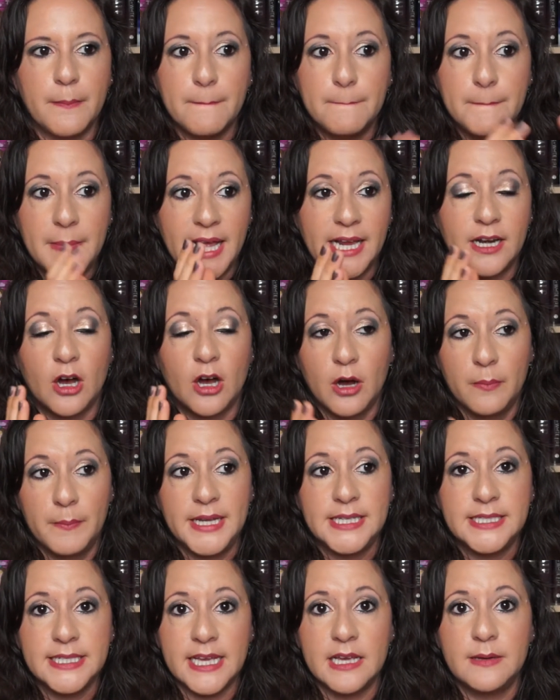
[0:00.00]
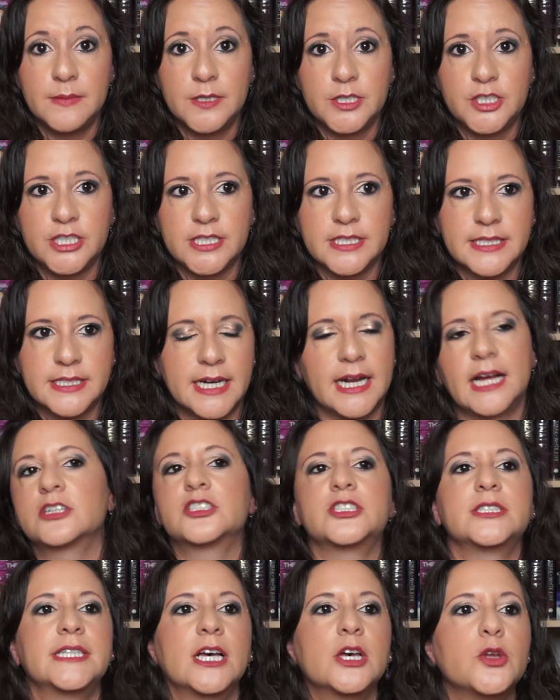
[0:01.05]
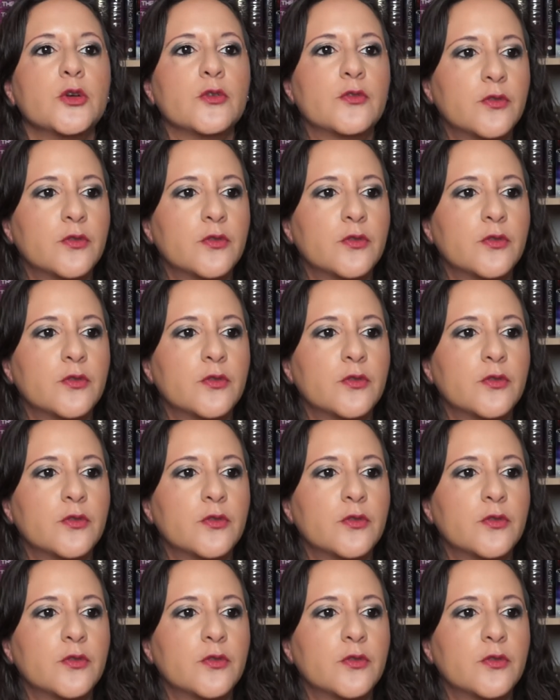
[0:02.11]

made amazing images that actually tell you